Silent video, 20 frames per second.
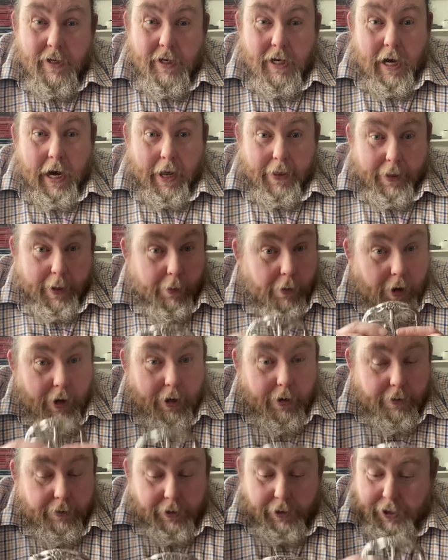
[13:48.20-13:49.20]
And they
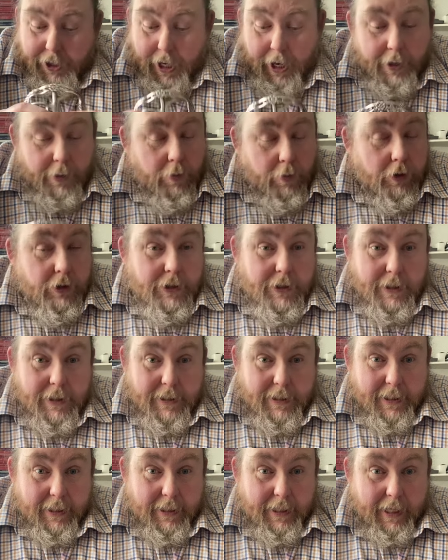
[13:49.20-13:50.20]
were the only ones that
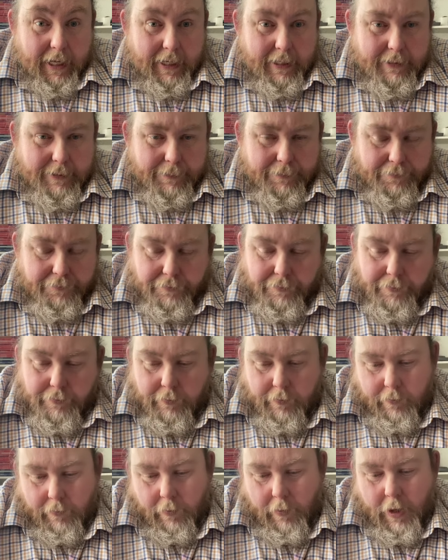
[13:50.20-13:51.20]
did that.
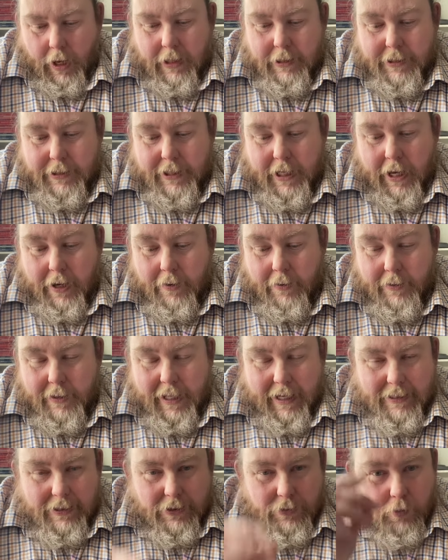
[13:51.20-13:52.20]
So
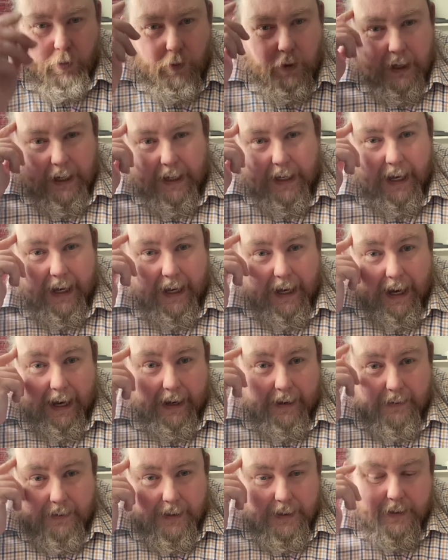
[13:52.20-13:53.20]
that's working
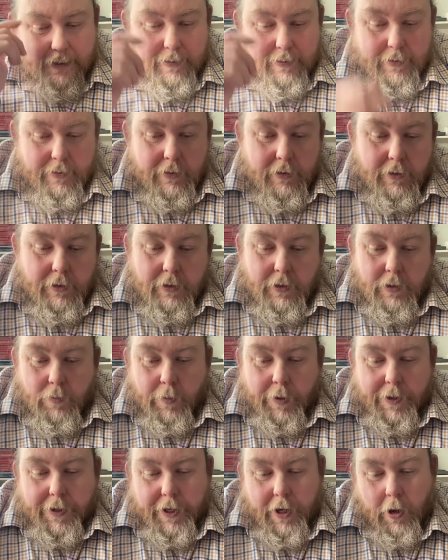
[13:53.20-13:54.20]
out
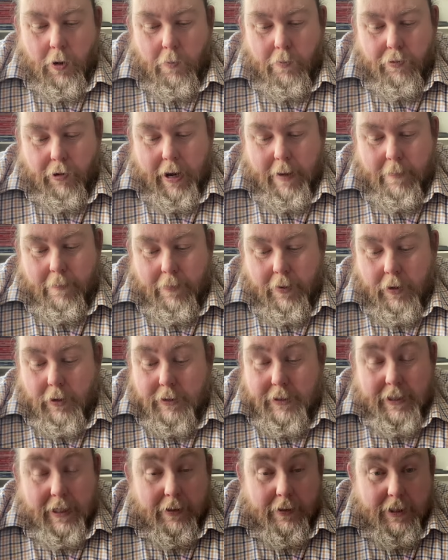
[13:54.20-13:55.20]
with the old brain
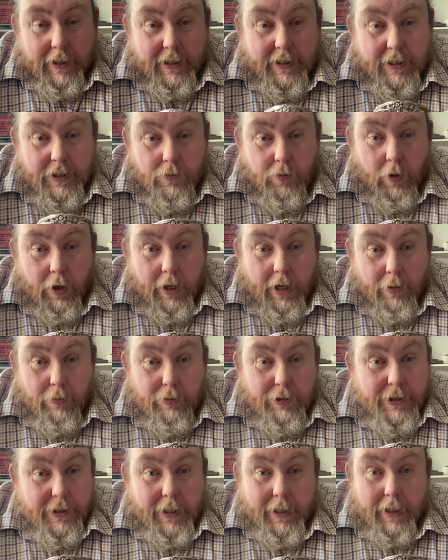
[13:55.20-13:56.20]
box, and this is why I
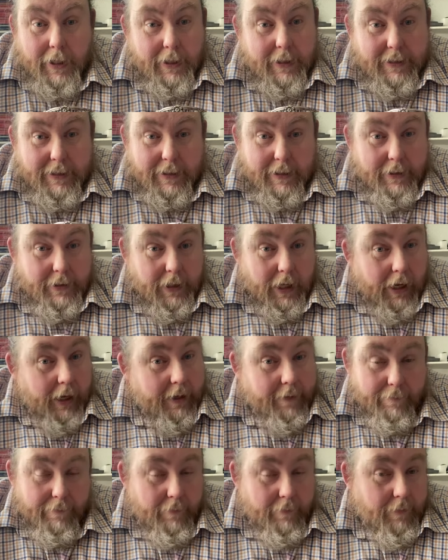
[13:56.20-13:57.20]
was delighted.
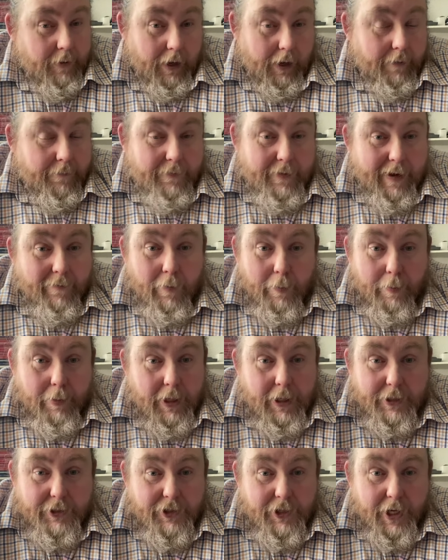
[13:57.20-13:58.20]
I've never
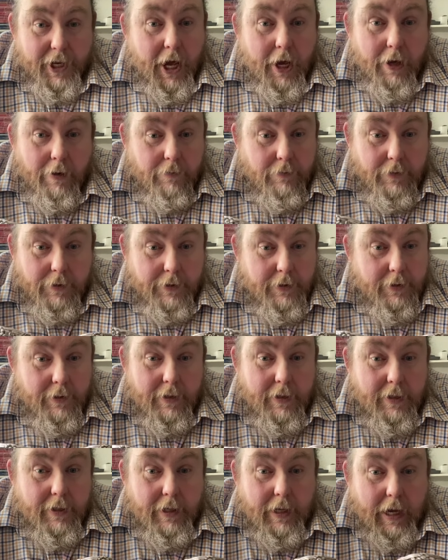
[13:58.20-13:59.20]
personally owned
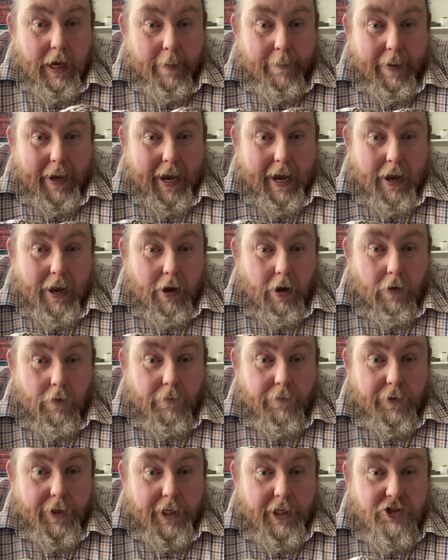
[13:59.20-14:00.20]
a pair
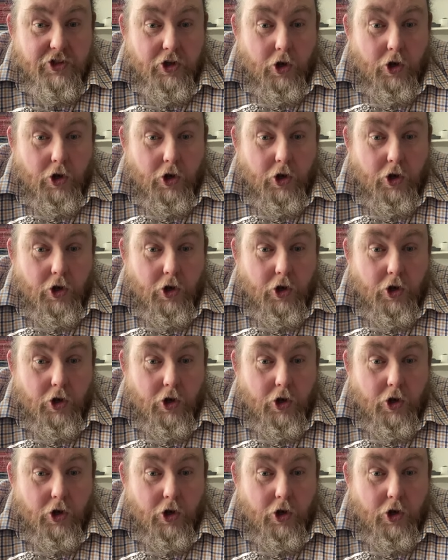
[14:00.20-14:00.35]
of these